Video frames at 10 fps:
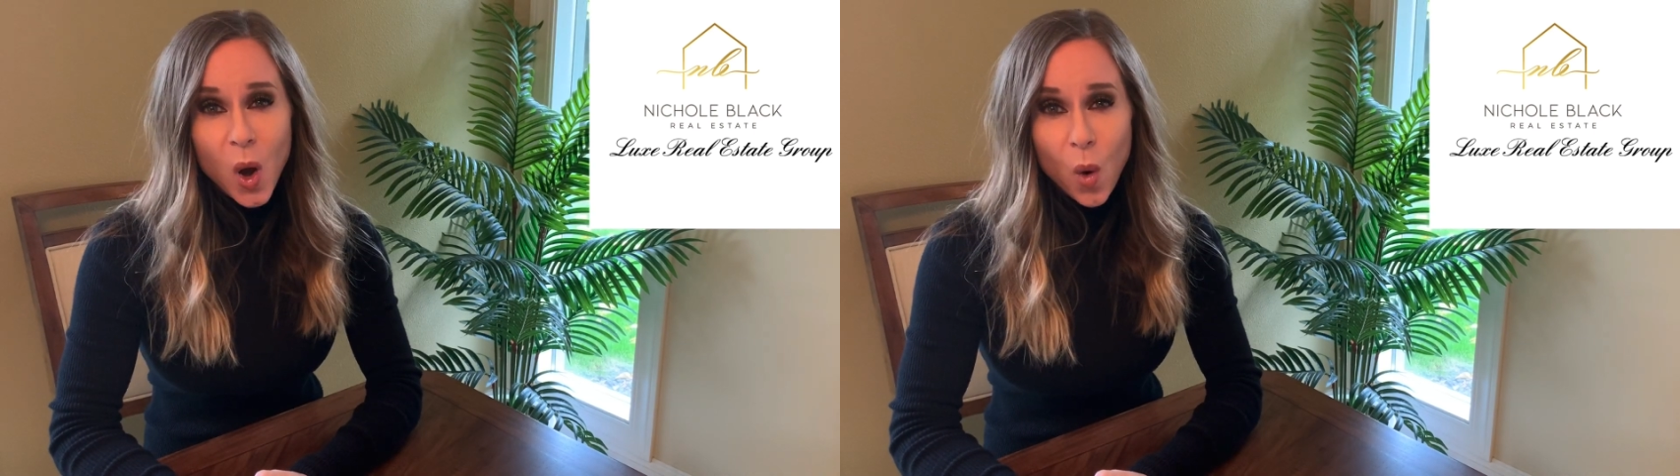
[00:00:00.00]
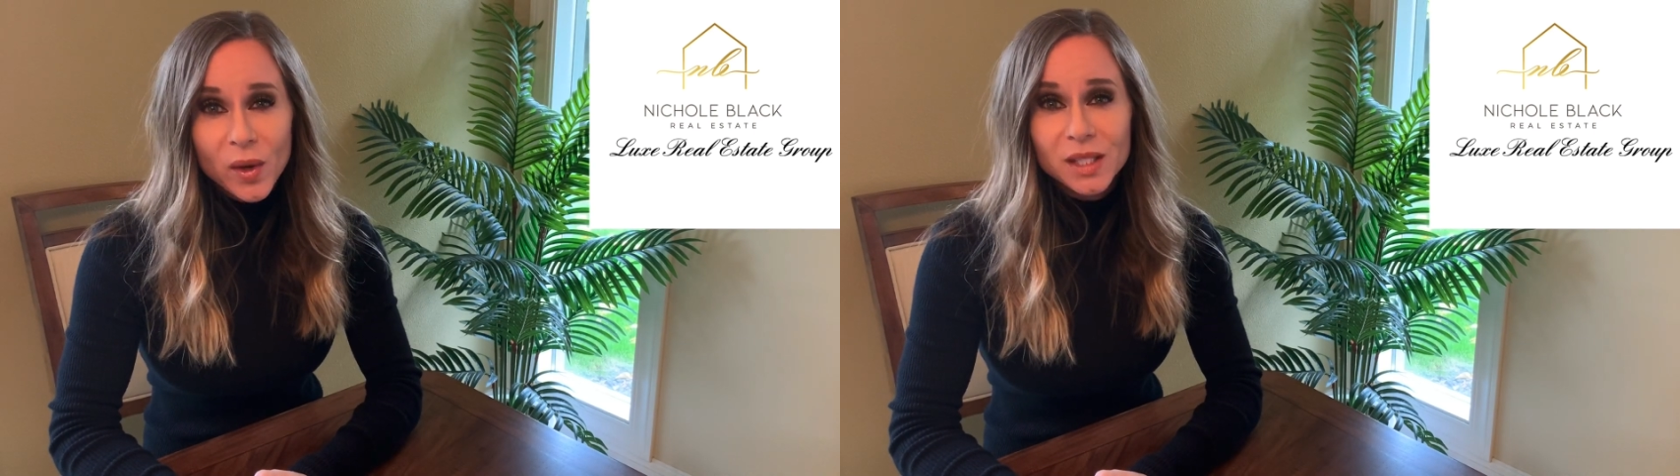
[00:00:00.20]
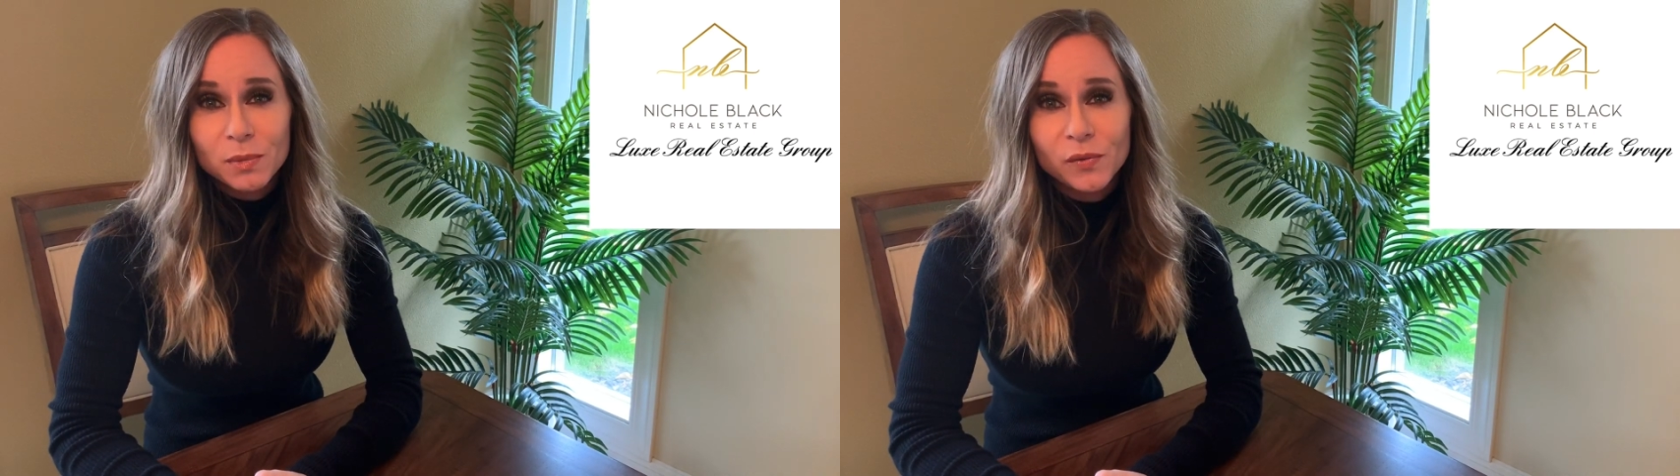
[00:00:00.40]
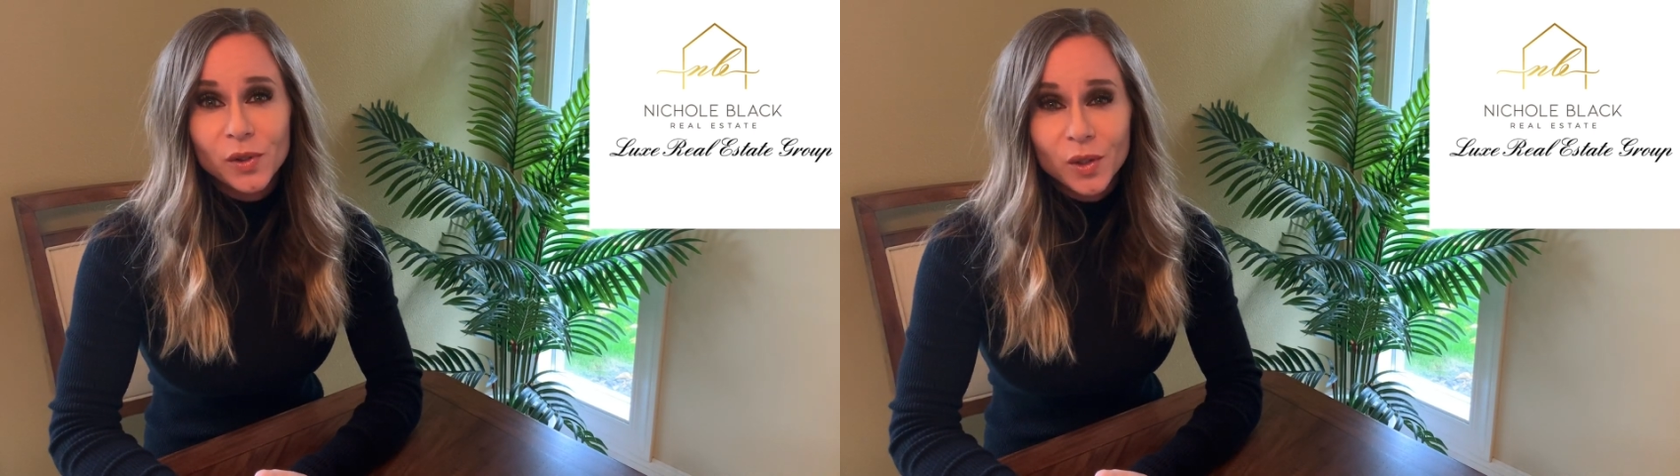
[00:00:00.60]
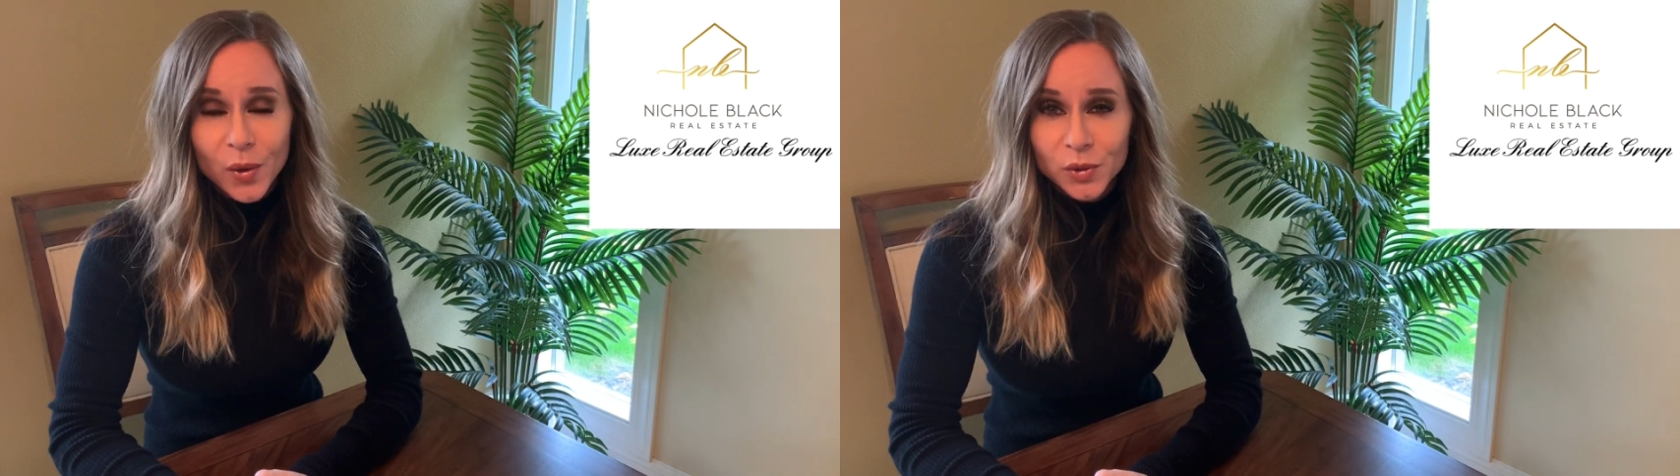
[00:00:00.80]
always move you
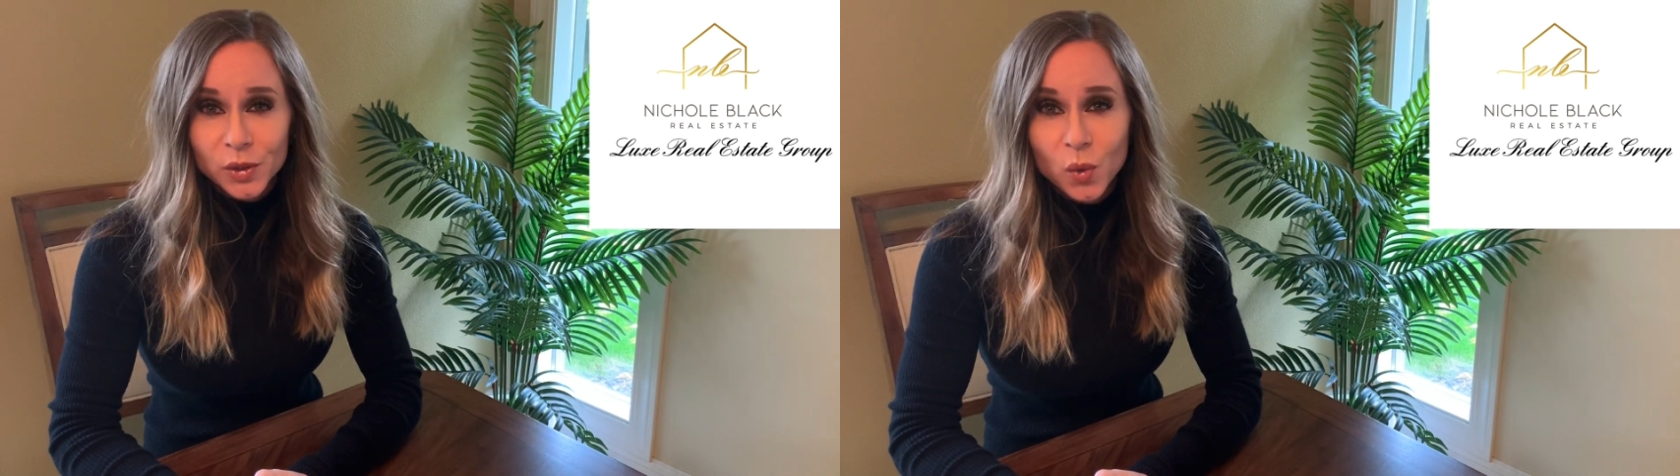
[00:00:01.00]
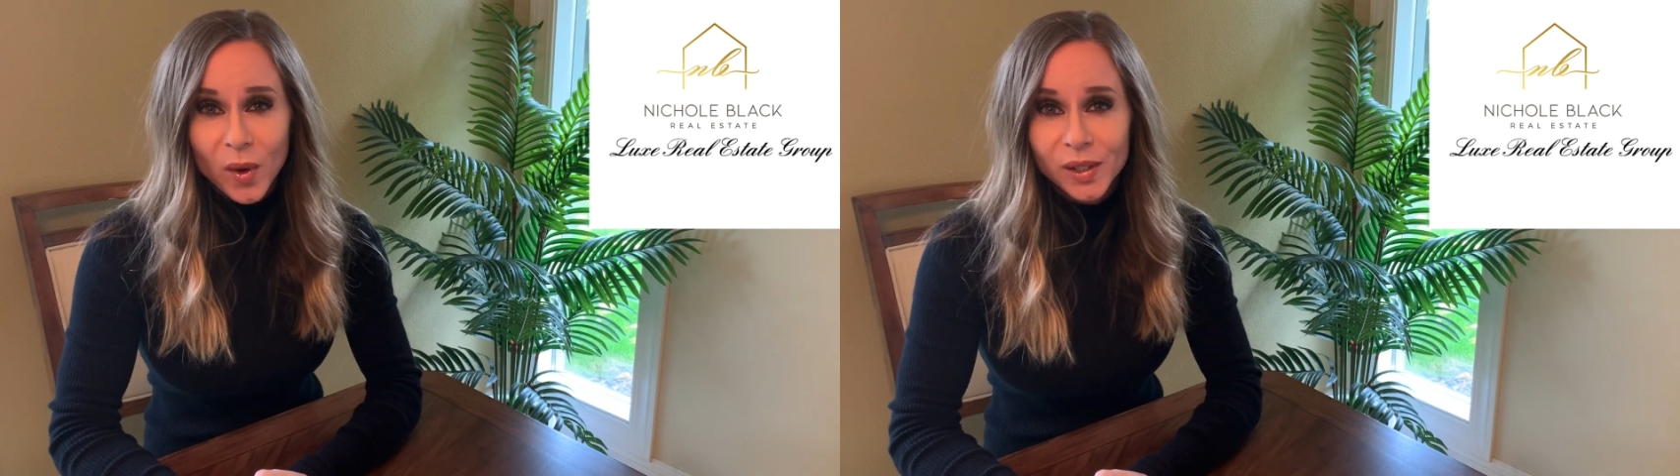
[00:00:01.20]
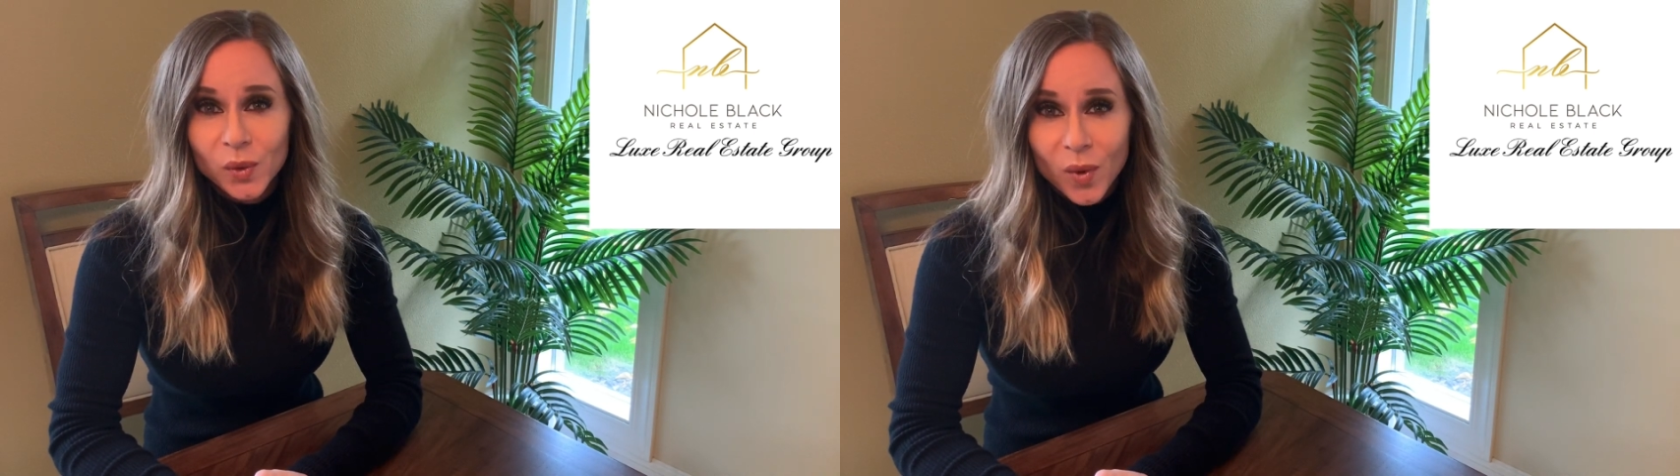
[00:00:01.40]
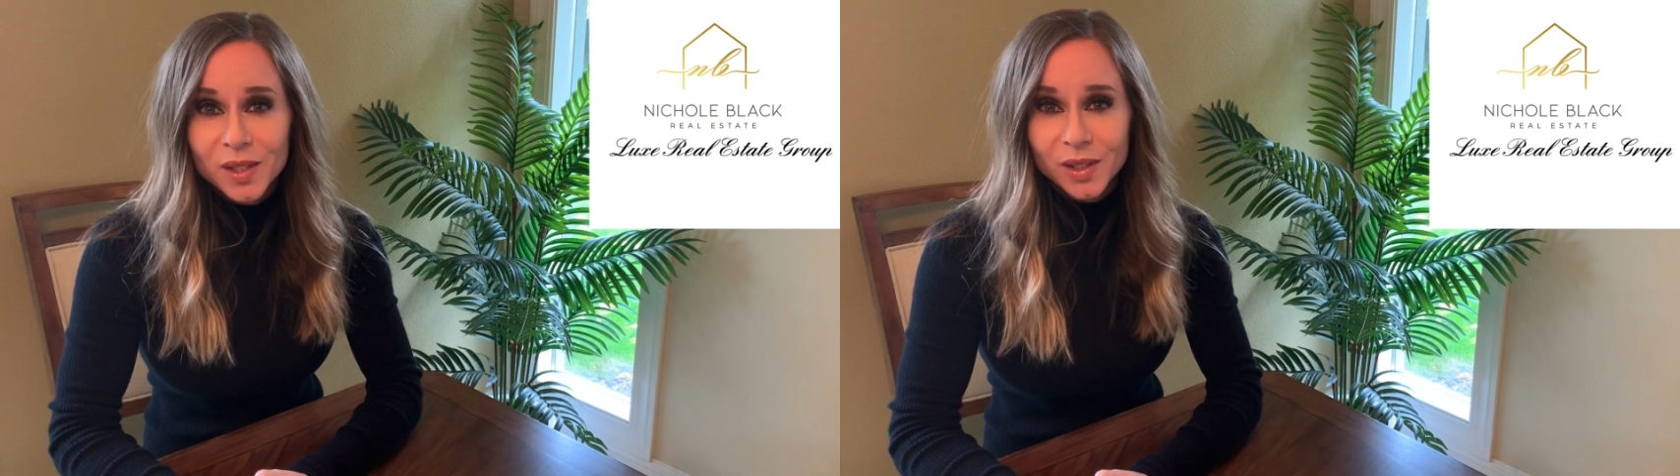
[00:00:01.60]
closer to where you want